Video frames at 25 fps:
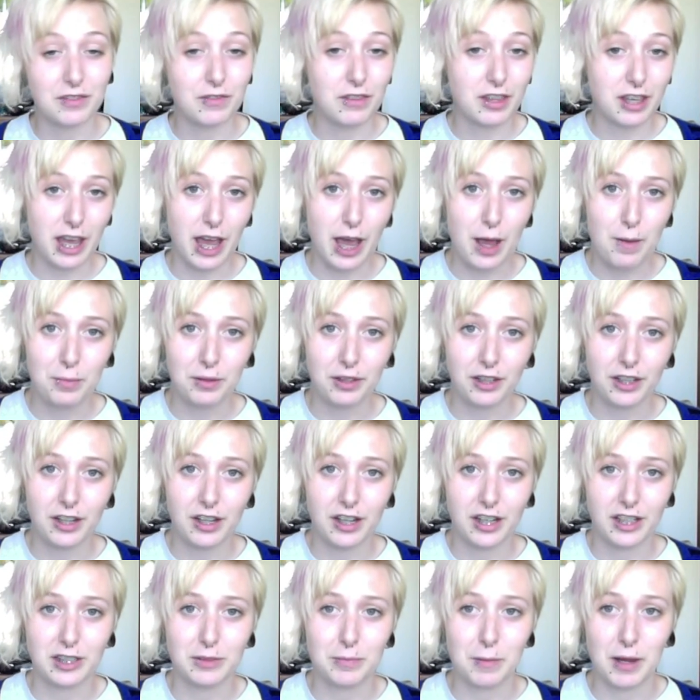of the
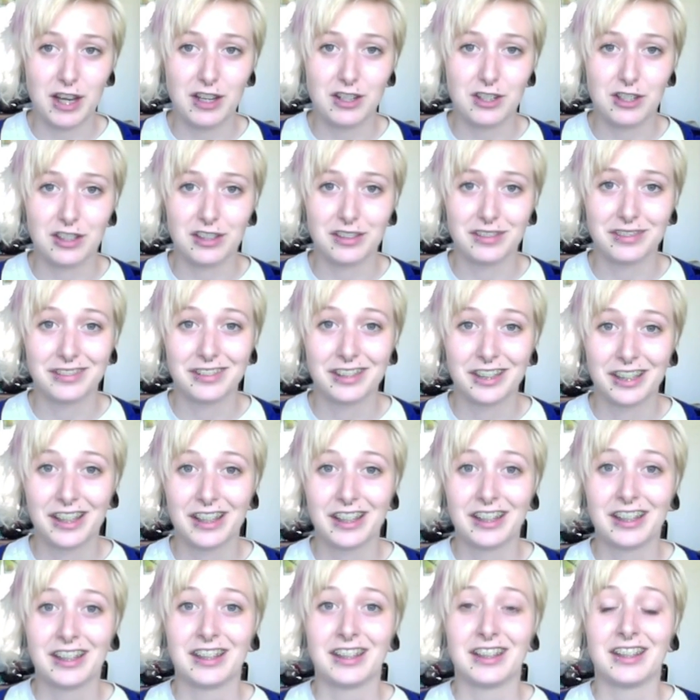capillary expansion,
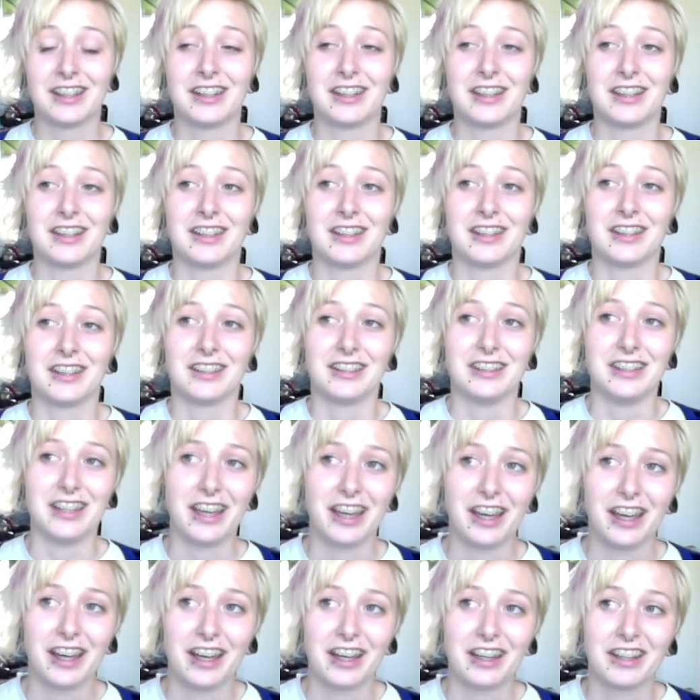
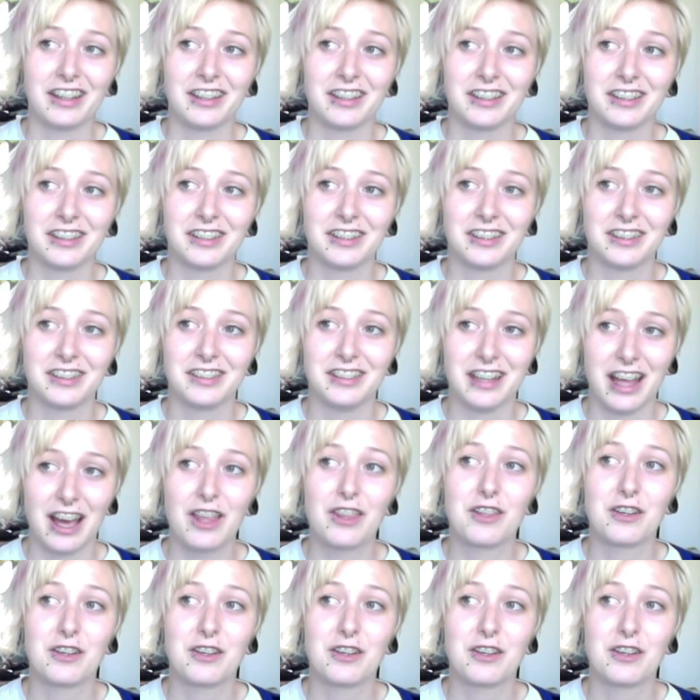now